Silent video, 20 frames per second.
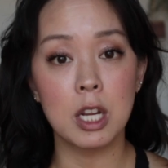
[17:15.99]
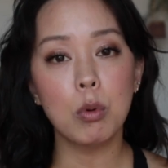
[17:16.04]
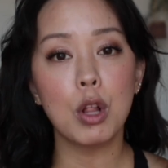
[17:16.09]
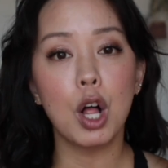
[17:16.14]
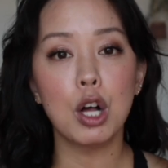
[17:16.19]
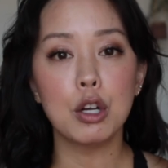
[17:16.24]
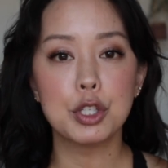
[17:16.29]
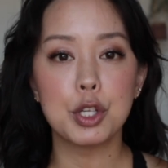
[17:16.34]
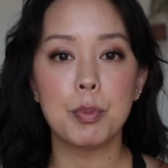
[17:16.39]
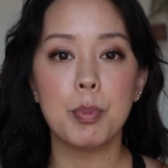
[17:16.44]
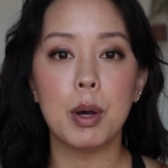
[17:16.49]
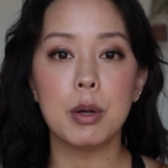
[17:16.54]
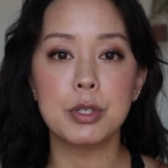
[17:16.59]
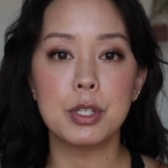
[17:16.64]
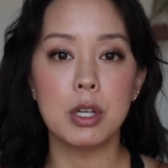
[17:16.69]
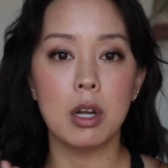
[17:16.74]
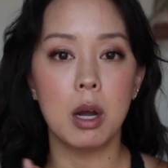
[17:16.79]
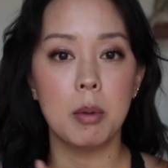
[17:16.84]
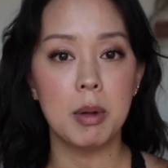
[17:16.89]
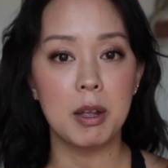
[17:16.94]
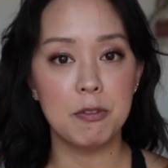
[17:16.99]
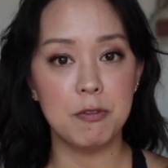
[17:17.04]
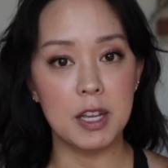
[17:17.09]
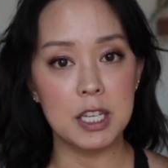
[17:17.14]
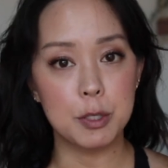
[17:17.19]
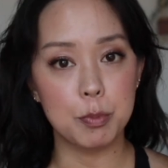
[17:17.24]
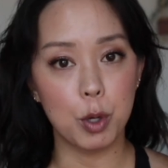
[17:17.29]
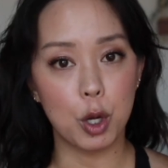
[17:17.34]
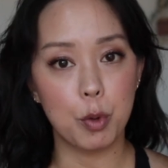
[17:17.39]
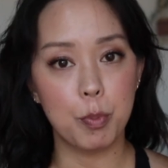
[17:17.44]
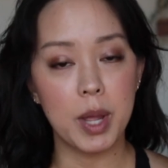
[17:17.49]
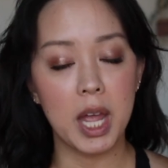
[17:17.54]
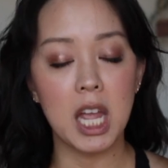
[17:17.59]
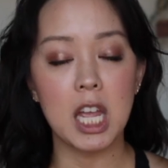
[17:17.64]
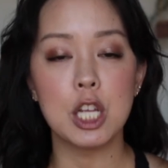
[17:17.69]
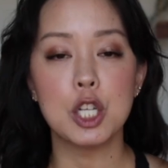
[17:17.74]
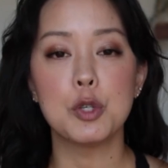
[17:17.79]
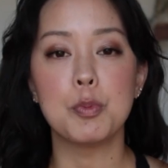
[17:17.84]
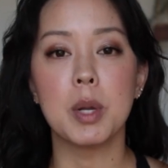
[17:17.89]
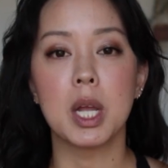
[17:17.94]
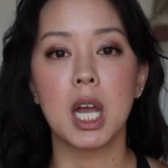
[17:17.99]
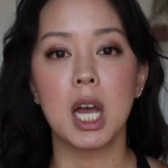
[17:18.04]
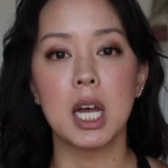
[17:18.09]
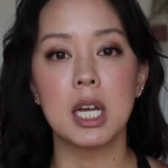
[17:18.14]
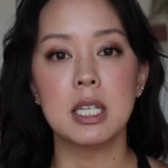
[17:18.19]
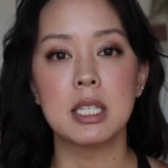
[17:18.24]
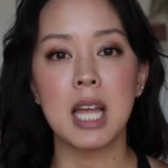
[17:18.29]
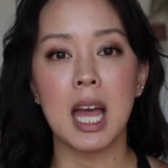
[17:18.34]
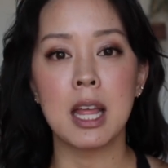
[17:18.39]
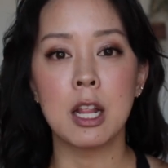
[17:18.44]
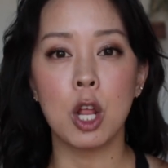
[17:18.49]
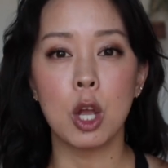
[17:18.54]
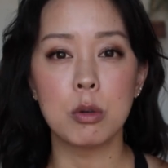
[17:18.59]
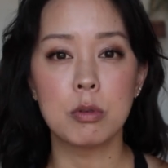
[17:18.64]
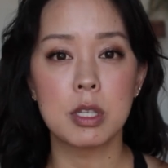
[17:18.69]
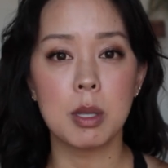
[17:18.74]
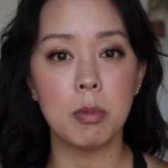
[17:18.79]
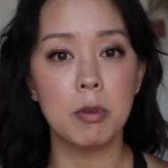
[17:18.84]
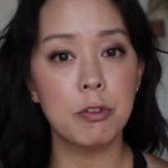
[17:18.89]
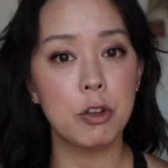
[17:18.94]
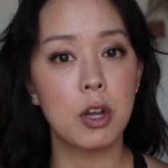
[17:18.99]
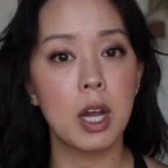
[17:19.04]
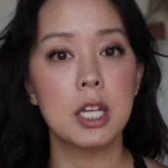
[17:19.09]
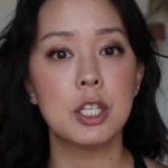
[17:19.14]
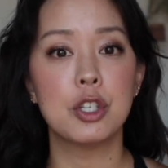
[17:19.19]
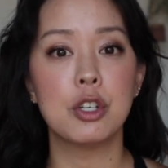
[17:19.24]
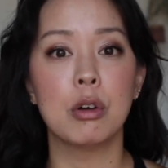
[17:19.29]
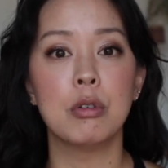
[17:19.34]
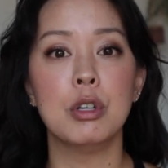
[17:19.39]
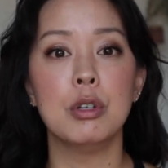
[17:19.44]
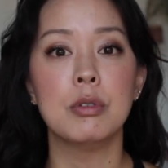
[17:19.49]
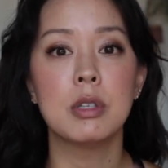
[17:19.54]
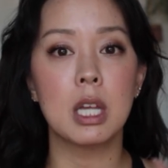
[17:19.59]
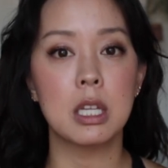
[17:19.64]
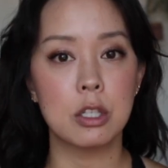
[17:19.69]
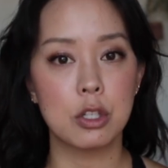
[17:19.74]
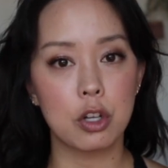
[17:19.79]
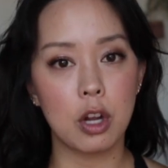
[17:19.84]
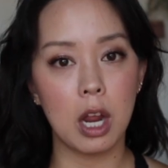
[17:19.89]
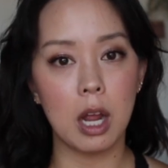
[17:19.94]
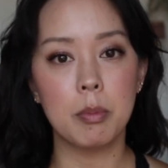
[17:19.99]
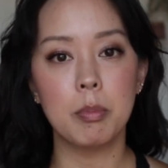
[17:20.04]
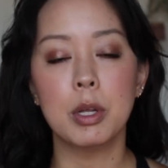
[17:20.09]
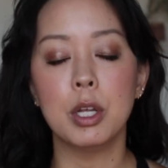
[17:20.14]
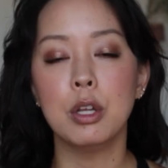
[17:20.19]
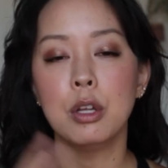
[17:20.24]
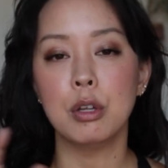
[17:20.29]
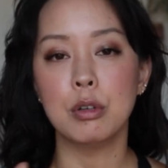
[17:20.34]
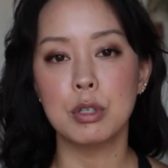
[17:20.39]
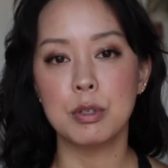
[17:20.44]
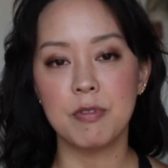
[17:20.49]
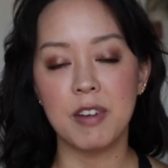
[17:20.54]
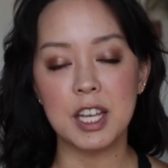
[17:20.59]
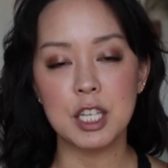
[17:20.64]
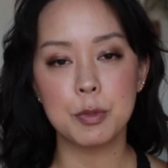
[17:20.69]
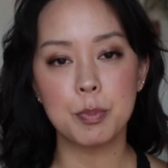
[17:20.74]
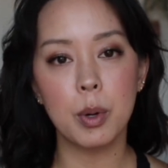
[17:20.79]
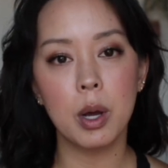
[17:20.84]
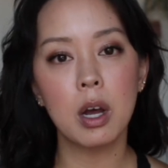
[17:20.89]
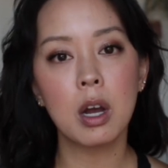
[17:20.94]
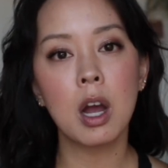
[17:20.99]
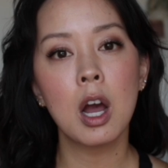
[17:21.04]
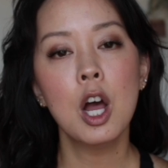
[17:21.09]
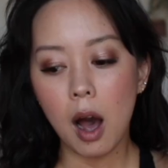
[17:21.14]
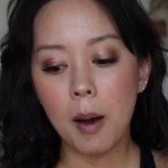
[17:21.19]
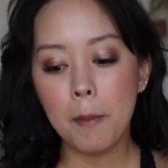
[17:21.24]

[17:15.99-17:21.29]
I will also post it on my Facebook page because I know some of you guys don't use Instagram, but you use Facebook.